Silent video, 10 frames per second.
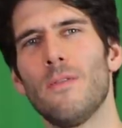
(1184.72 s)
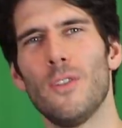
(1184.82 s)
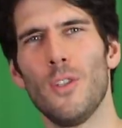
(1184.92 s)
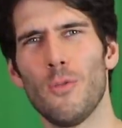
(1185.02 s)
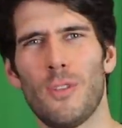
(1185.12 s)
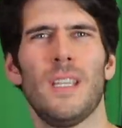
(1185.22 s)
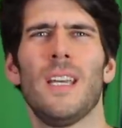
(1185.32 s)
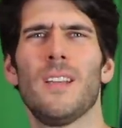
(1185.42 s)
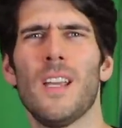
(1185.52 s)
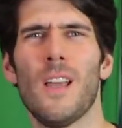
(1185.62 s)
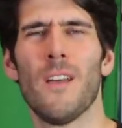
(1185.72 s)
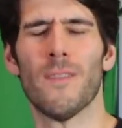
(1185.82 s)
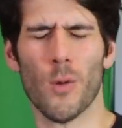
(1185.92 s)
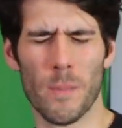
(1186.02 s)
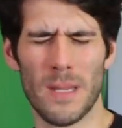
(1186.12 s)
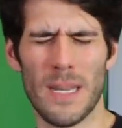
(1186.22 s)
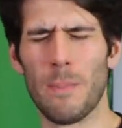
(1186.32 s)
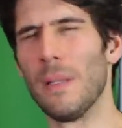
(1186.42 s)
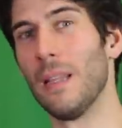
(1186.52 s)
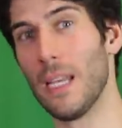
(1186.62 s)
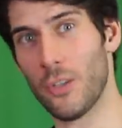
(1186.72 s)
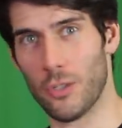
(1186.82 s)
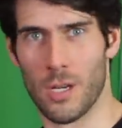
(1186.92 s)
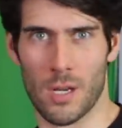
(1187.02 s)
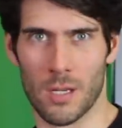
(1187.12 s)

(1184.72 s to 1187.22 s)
even using it for manipulation.